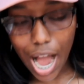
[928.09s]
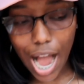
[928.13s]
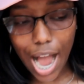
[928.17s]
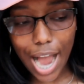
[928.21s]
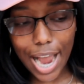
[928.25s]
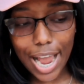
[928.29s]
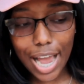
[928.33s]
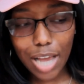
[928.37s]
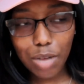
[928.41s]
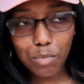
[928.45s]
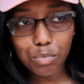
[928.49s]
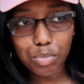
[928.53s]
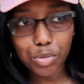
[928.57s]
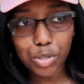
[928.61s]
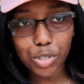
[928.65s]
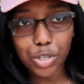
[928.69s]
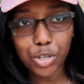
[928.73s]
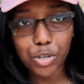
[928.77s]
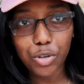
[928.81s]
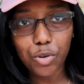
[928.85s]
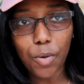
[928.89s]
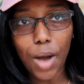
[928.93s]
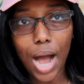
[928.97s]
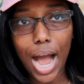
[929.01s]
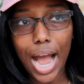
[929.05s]
I had
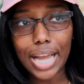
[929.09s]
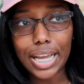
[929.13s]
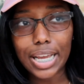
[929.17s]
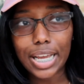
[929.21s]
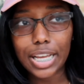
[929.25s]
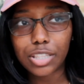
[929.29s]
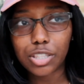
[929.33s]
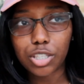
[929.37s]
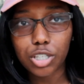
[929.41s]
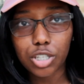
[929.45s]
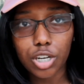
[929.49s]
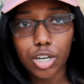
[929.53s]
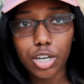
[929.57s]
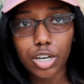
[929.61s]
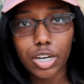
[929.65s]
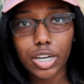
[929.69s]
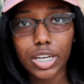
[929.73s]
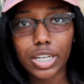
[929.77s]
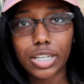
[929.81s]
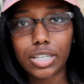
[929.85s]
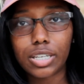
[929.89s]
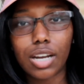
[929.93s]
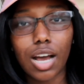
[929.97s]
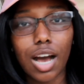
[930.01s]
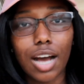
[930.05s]
blue. I ate the
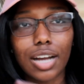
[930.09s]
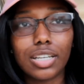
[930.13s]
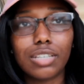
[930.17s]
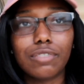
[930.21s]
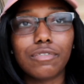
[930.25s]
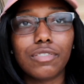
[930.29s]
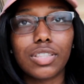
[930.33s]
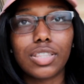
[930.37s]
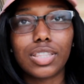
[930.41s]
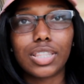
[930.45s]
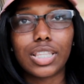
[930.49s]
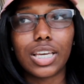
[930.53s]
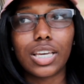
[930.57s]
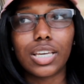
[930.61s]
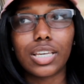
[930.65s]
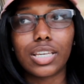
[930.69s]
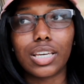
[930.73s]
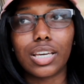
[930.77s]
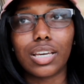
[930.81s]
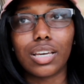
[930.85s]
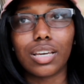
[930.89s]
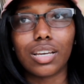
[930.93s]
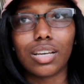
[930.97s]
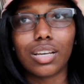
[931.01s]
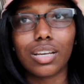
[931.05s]
curry, not even
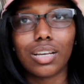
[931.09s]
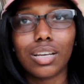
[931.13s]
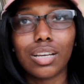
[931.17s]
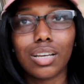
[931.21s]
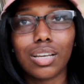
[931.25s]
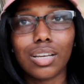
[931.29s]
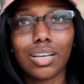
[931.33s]
thinking,